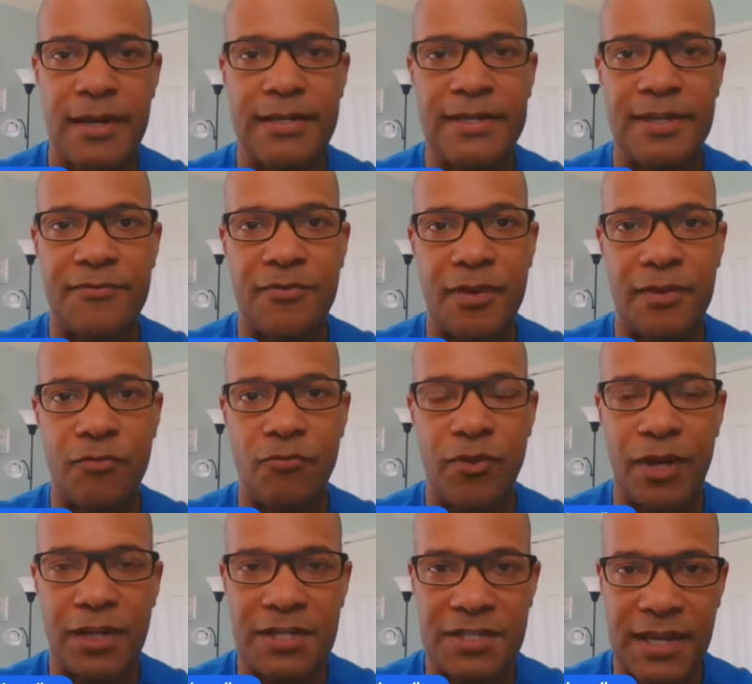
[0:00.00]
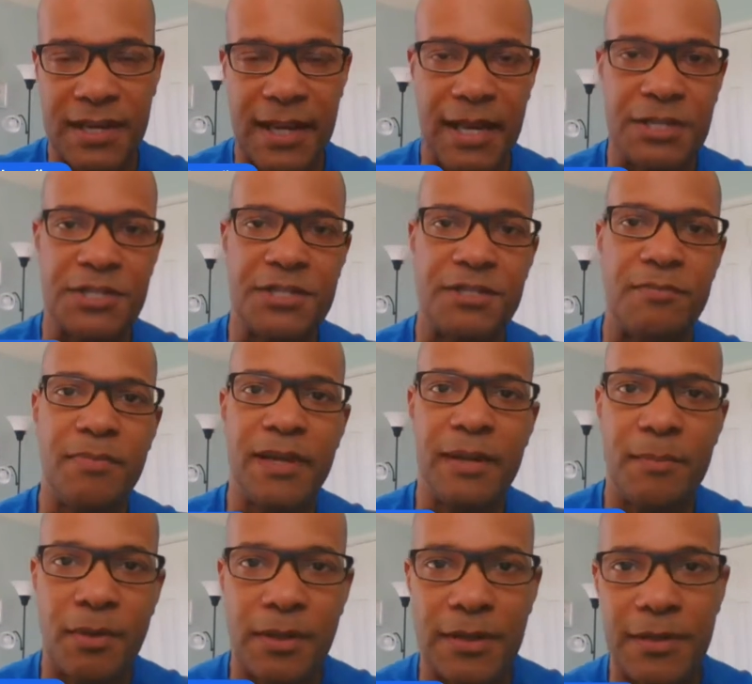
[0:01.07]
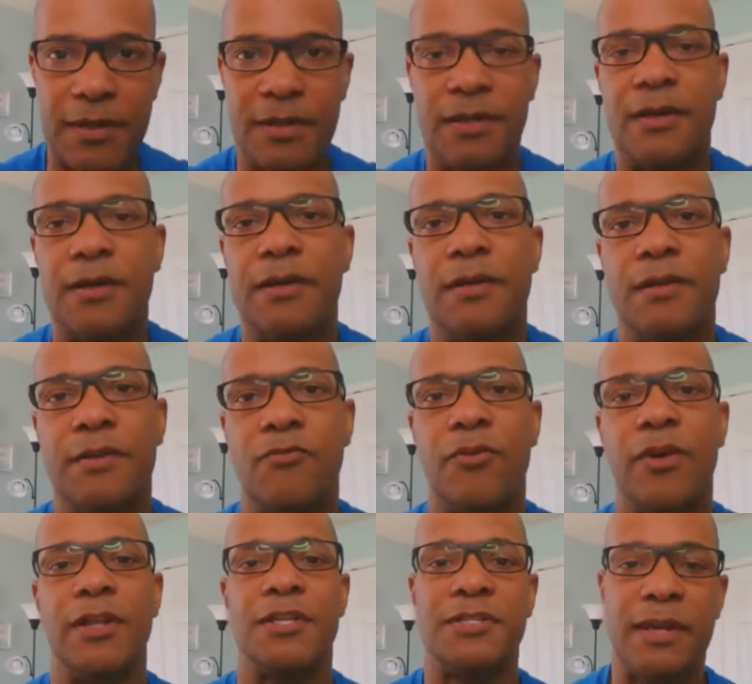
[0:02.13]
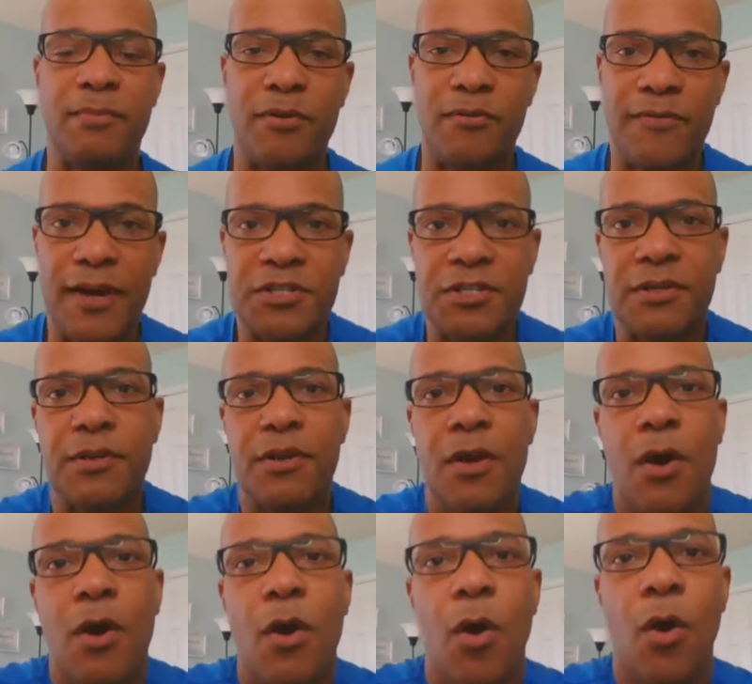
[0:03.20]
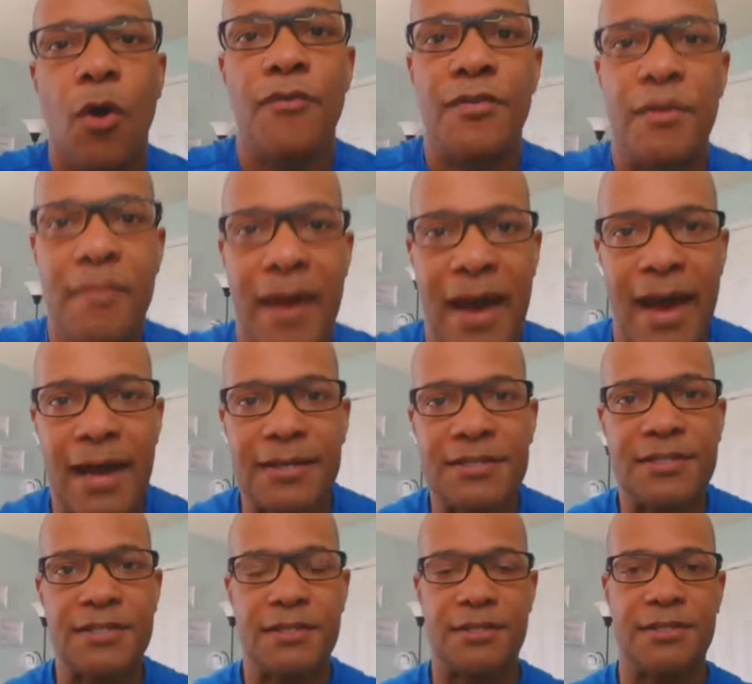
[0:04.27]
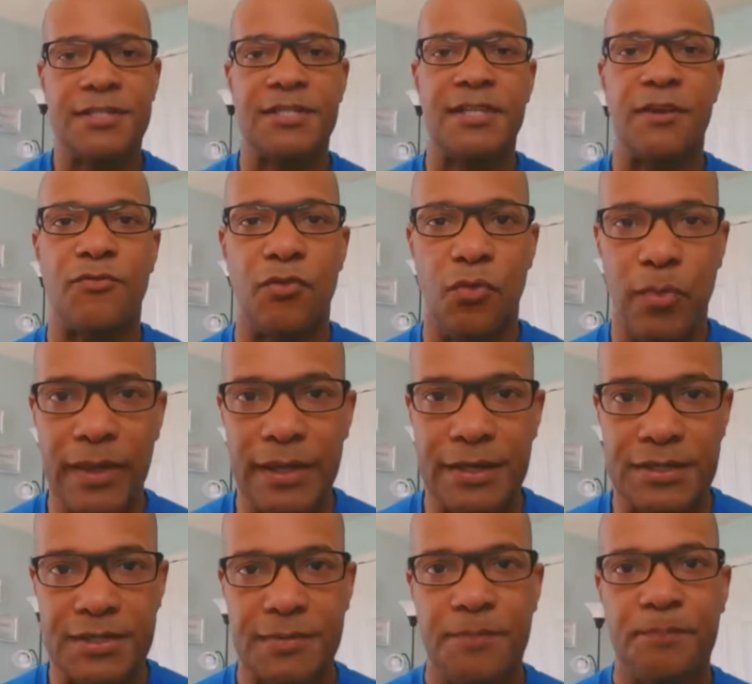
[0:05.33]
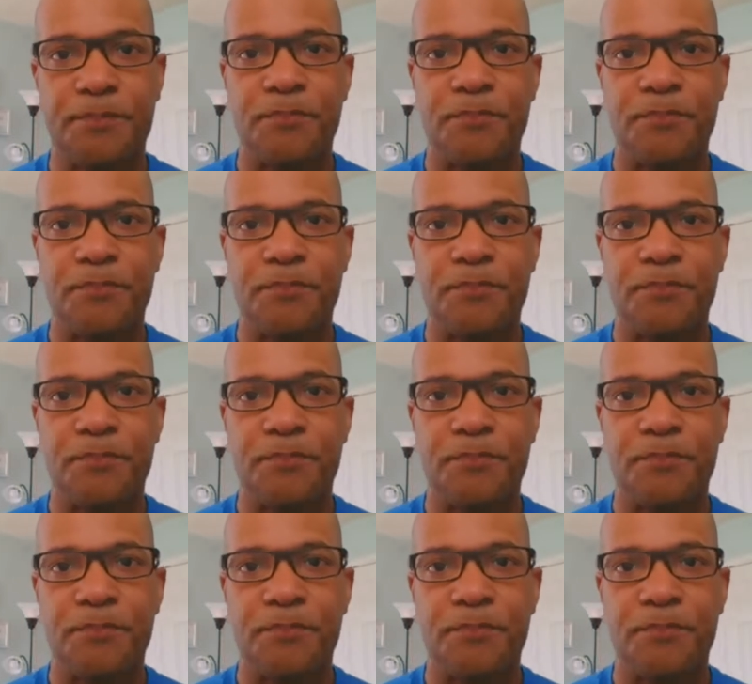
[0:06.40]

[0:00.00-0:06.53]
different real estate agents, and people in the real estate profession over the past several weeks